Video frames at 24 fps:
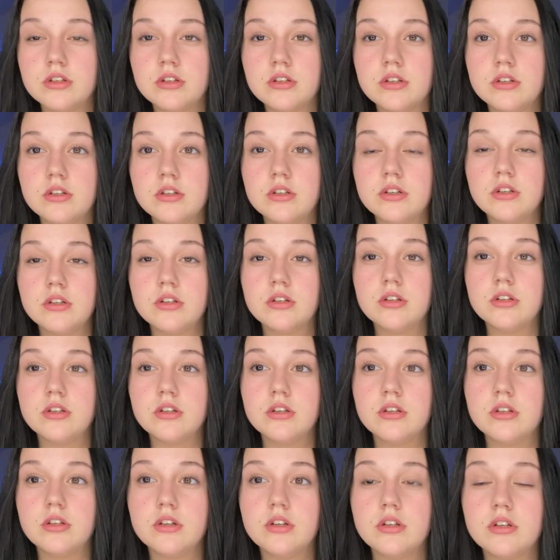
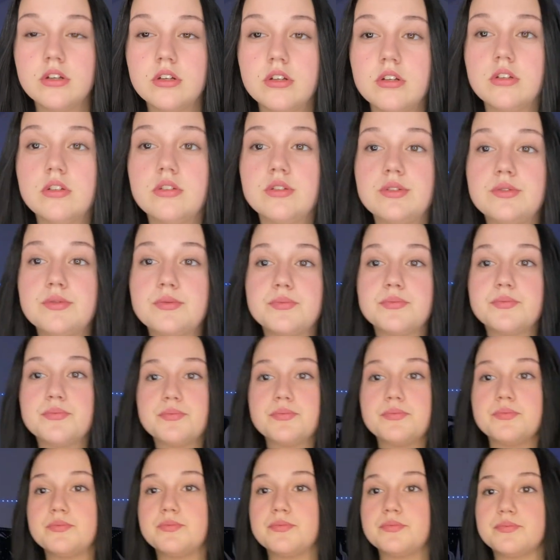
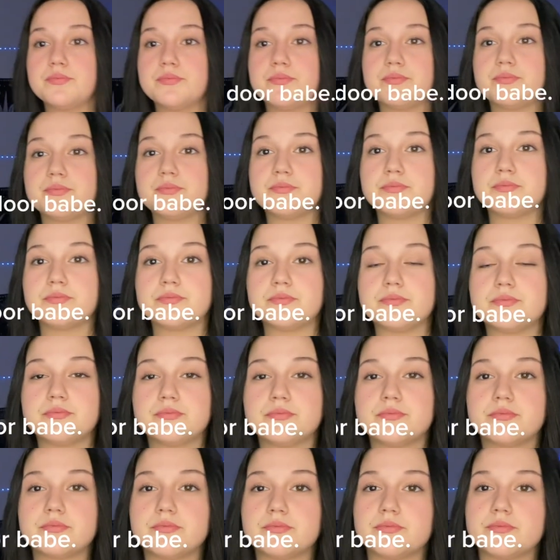(no one is talking)